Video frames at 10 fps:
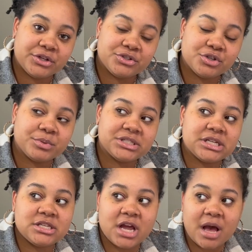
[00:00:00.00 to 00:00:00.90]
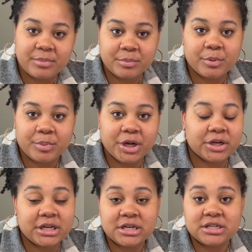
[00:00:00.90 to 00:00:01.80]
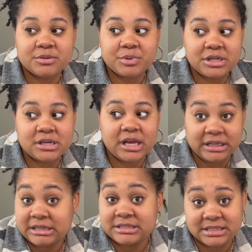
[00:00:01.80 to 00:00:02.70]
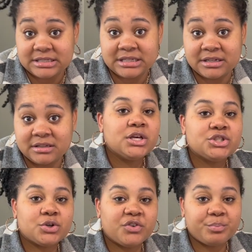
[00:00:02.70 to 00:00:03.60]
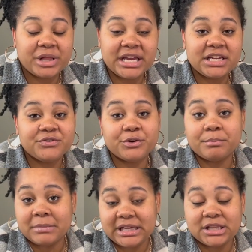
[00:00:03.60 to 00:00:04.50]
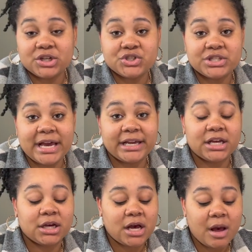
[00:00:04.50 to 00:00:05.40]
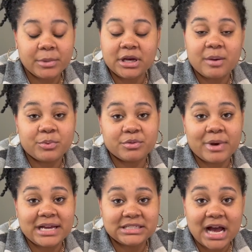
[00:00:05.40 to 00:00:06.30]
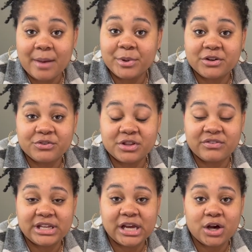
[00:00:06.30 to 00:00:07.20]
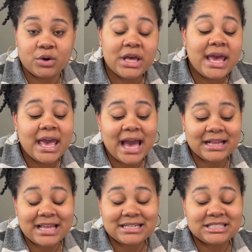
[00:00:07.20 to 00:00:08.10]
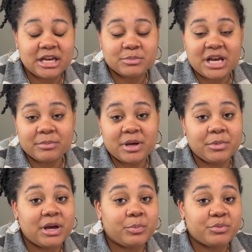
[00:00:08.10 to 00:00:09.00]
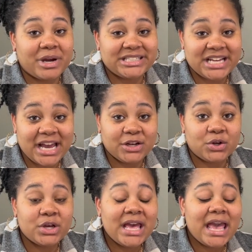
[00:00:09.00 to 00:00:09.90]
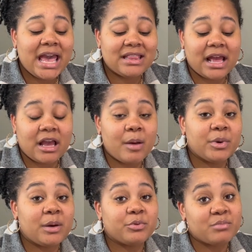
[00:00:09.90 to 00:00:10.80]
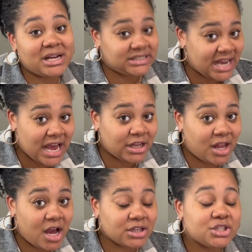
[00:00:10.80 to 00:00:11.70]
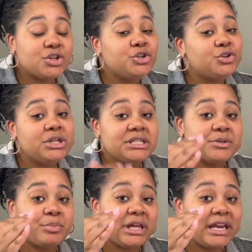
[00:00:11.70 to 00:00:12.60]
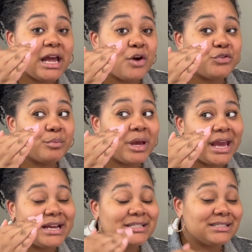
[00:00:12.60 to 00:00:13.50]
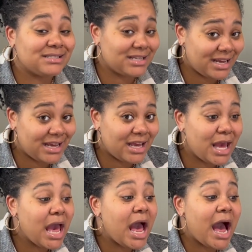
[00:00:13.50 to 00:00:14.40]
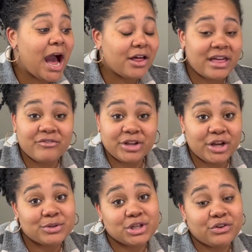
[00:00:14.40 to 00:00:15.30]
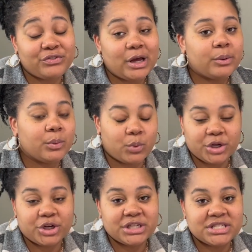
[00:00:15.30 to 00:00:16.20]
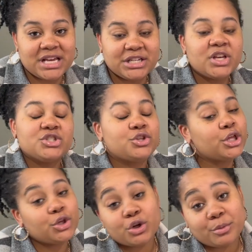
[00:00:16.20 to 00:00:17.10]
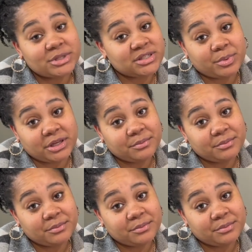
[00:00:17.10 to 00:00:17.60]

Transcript: YouTube is to not be prepared and to be inconsistent. So planning for me looks like coming up with my topic for the video, at that same time coming up with my title, and then coming up with my dialogue. So you need to plan out from A to Z how that video is gonna flow and what you're gonna say so that you don't miss a beat.